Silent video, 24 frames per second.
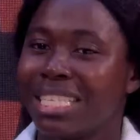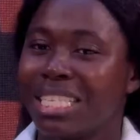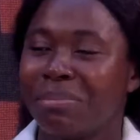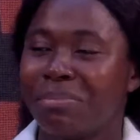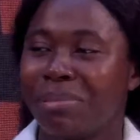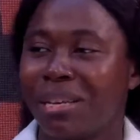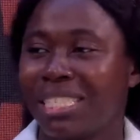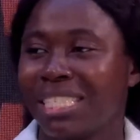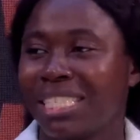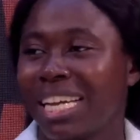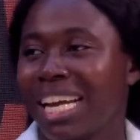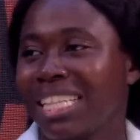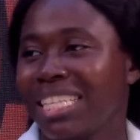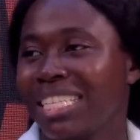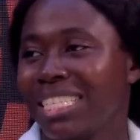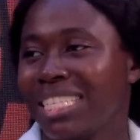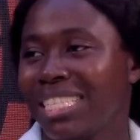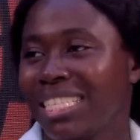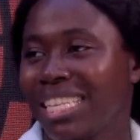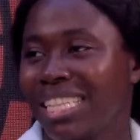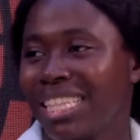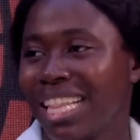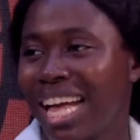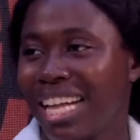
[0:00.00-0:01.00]

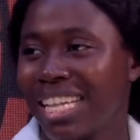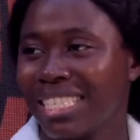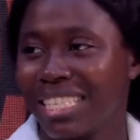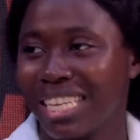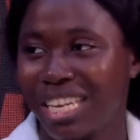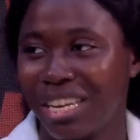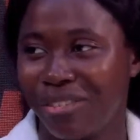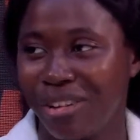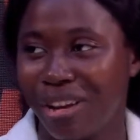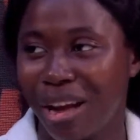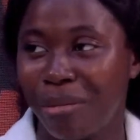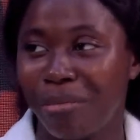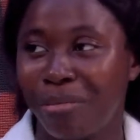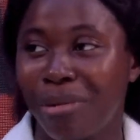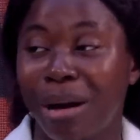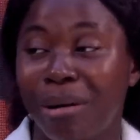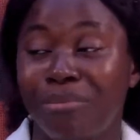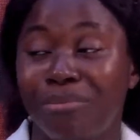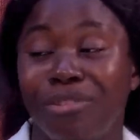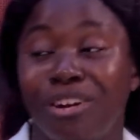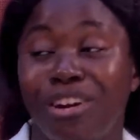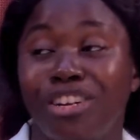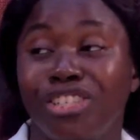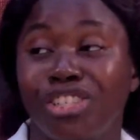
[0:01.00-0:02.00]
specialist in that area, but
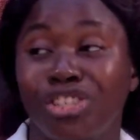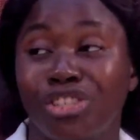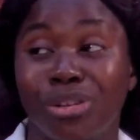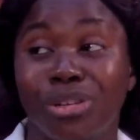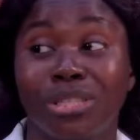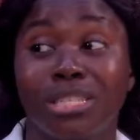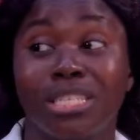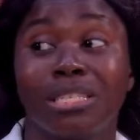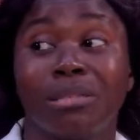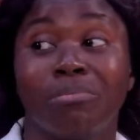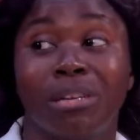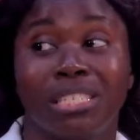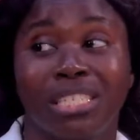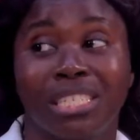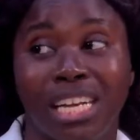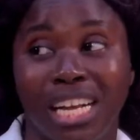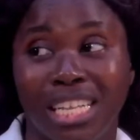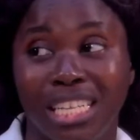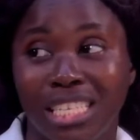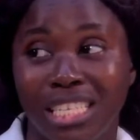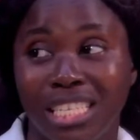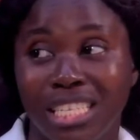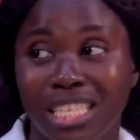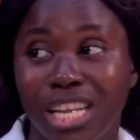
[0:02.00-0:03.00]
I'm very sure the
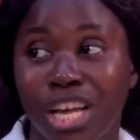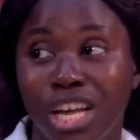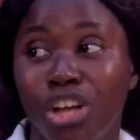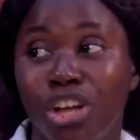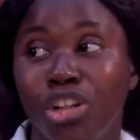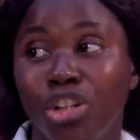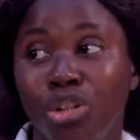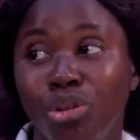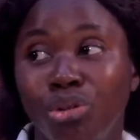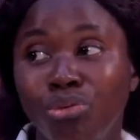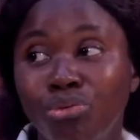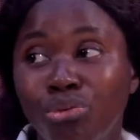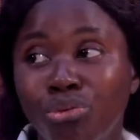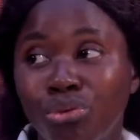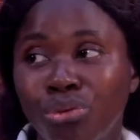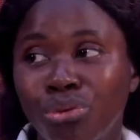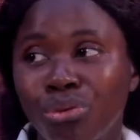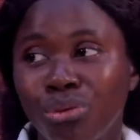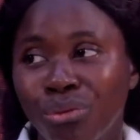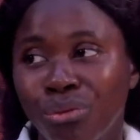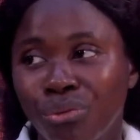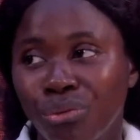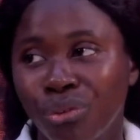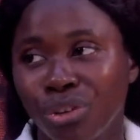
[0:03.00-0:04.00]
specialists look
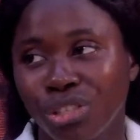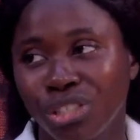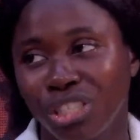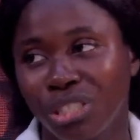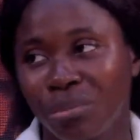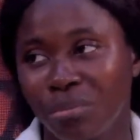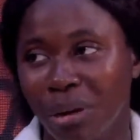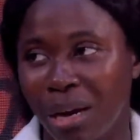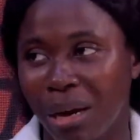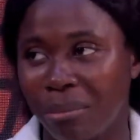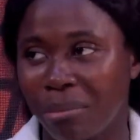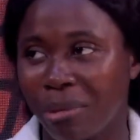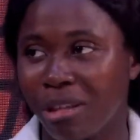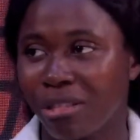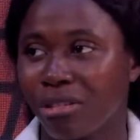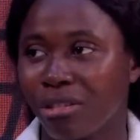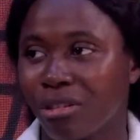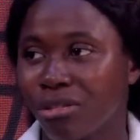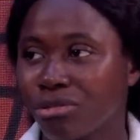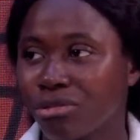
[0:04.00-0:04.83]
for cheaper methods.